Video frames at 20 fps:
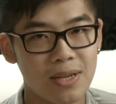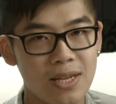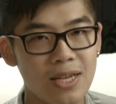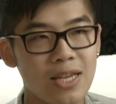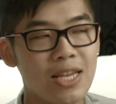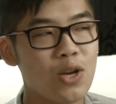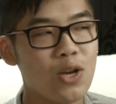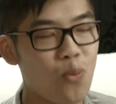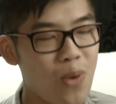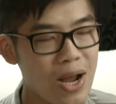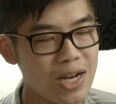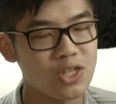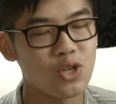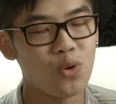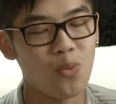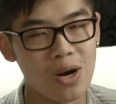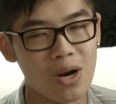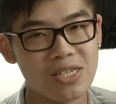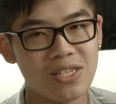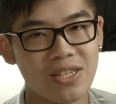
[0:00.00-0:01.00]
He went
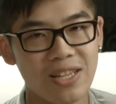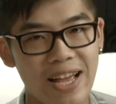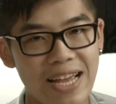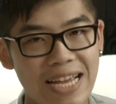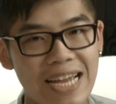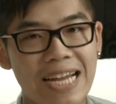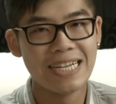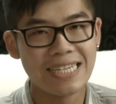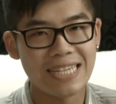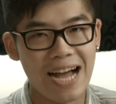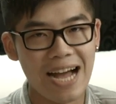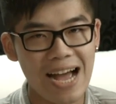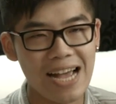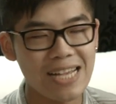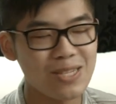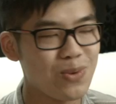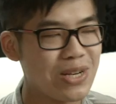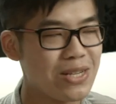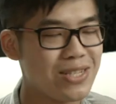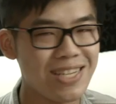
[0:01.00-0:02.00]
towards the light.
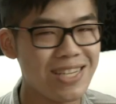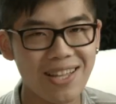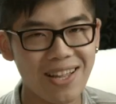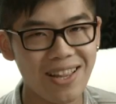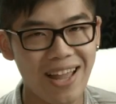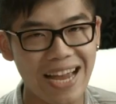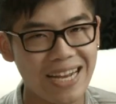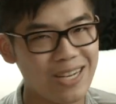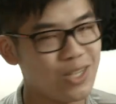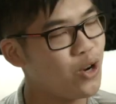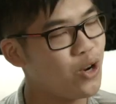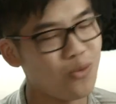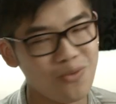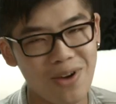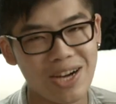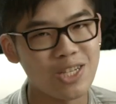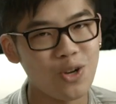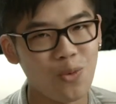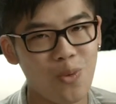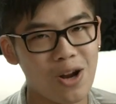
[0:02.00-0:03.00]
Guys, when you see the light, don't
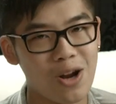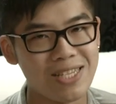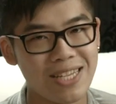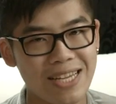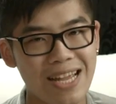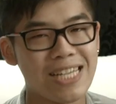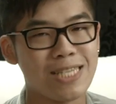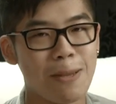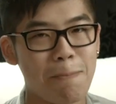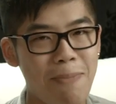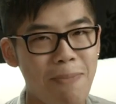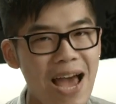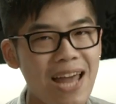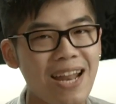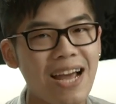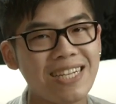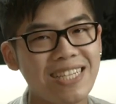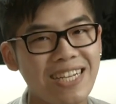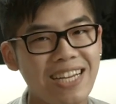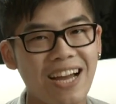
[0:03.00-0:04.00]
run towards it. It's a bad
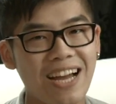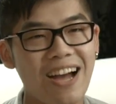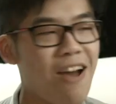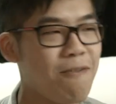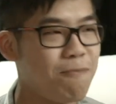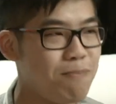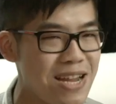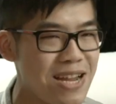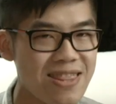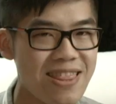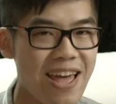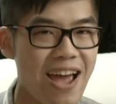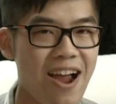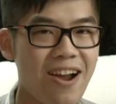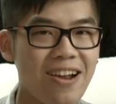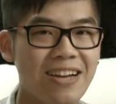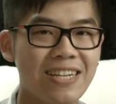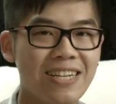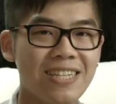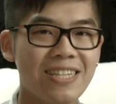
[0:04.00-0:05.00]
idea, I've been
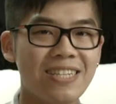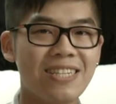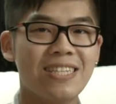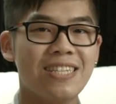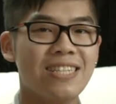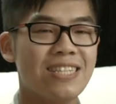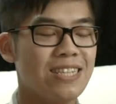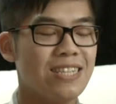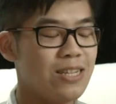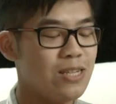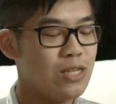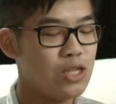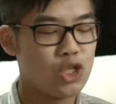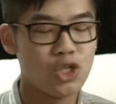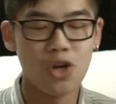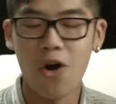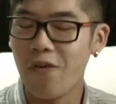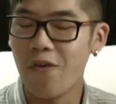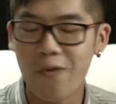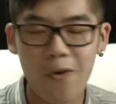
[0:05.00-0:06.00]
there.
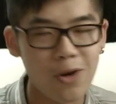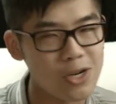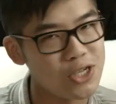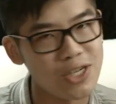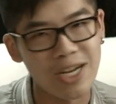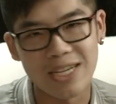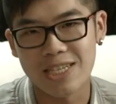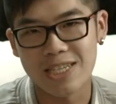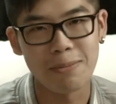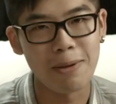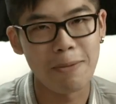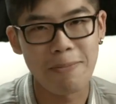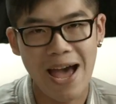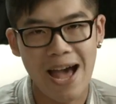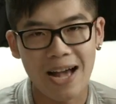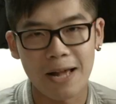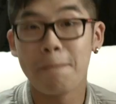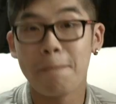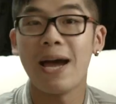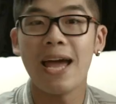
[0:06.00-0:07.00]
So fortunate to be
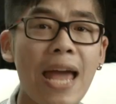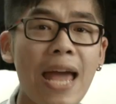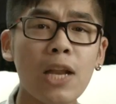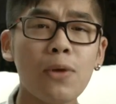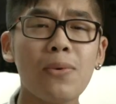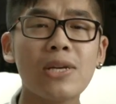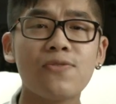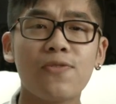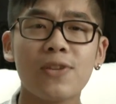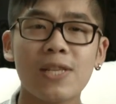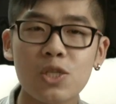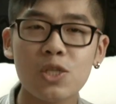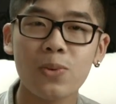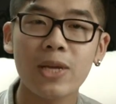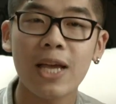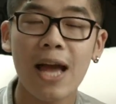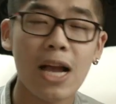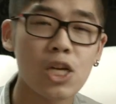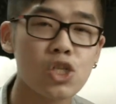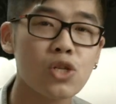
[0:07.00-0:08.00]
back. But anyways, for this week,
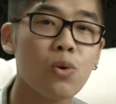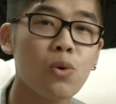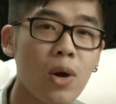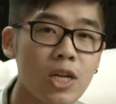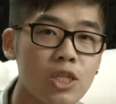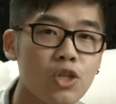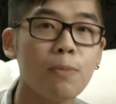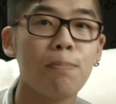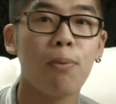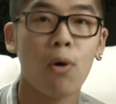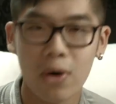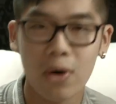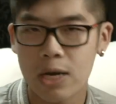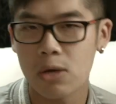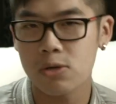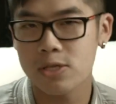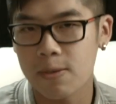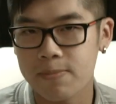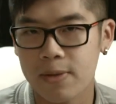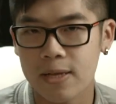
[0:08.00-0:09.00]
I actually want to point
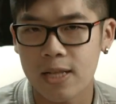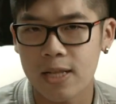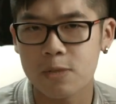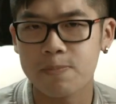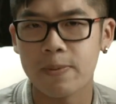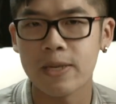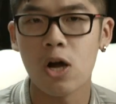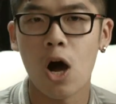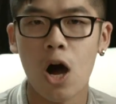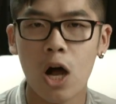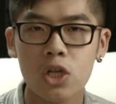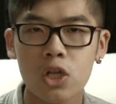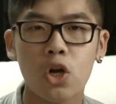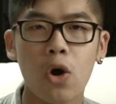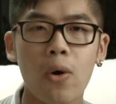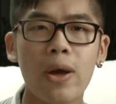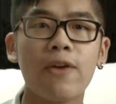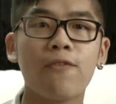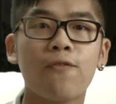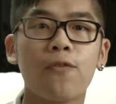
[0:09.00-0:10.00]
out something that's been
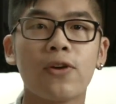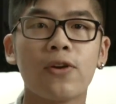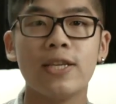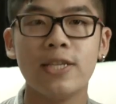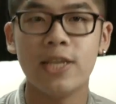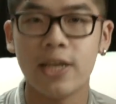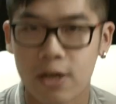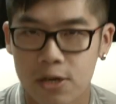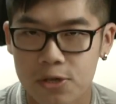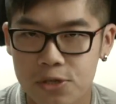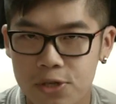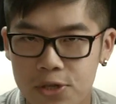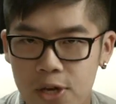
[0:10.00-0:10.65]
ongoing for years.